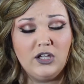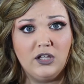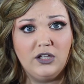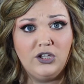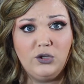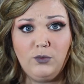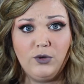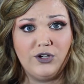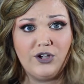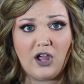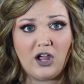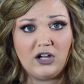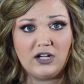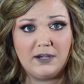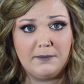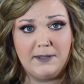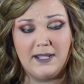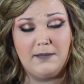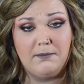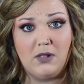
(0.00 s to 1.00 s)
you are not
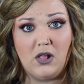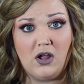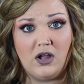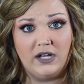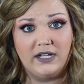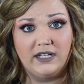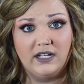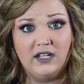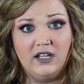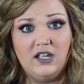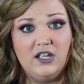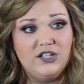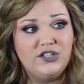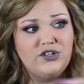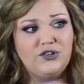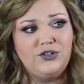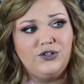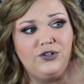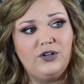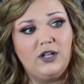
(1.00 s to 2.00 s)
going to be a blonde.
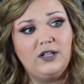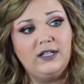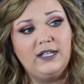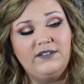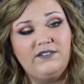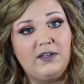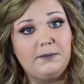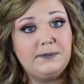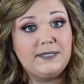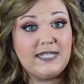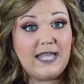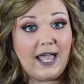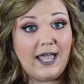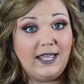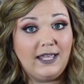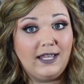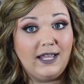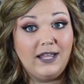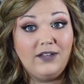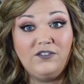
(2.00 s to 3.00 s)
So do not leave
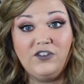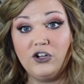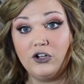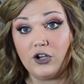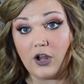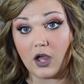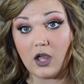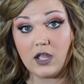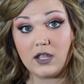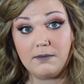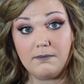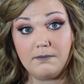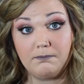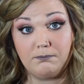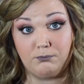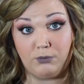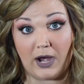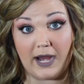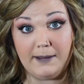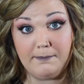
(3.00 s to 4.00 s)
upset if you're not
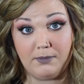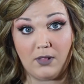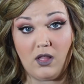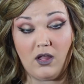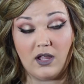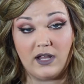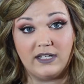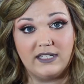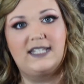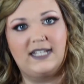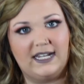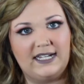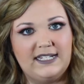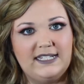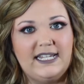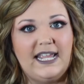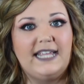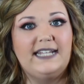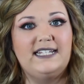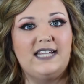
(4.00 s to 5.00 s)
bright blonde. It's going to
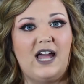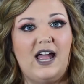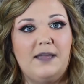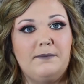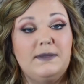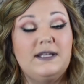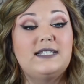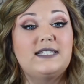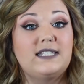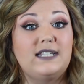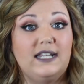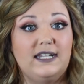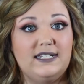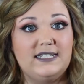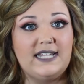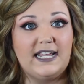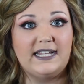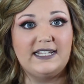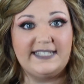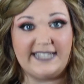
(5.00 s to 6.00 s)
take time. It's going to
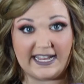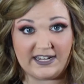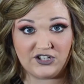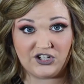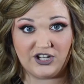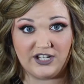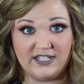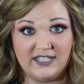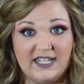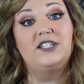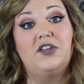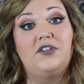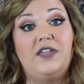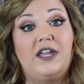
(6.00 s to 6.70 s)
take sessions so